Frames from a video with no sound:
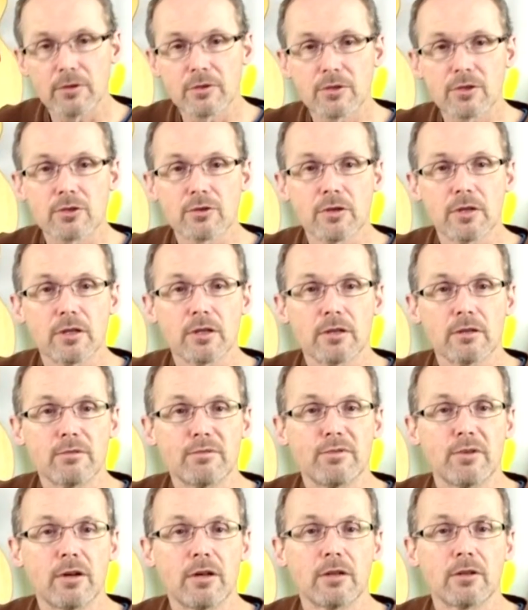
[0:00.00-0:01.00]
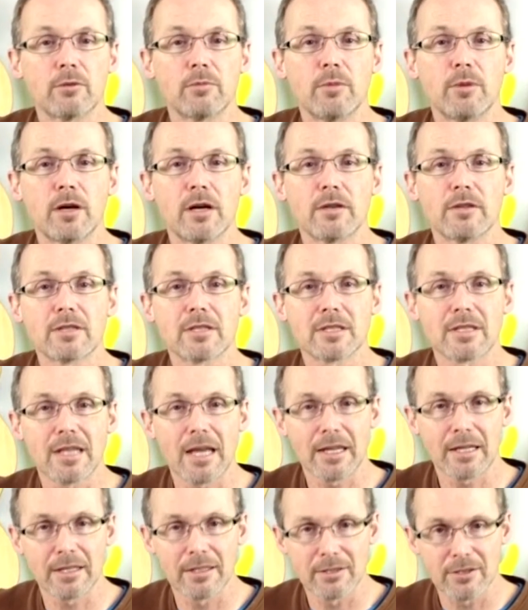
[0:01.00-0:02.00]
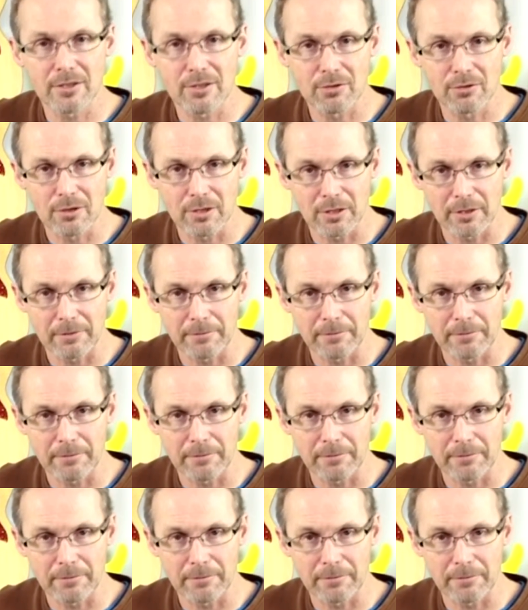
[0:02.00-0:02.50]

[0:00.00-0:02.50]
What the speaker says: string, followed by the 2nd string.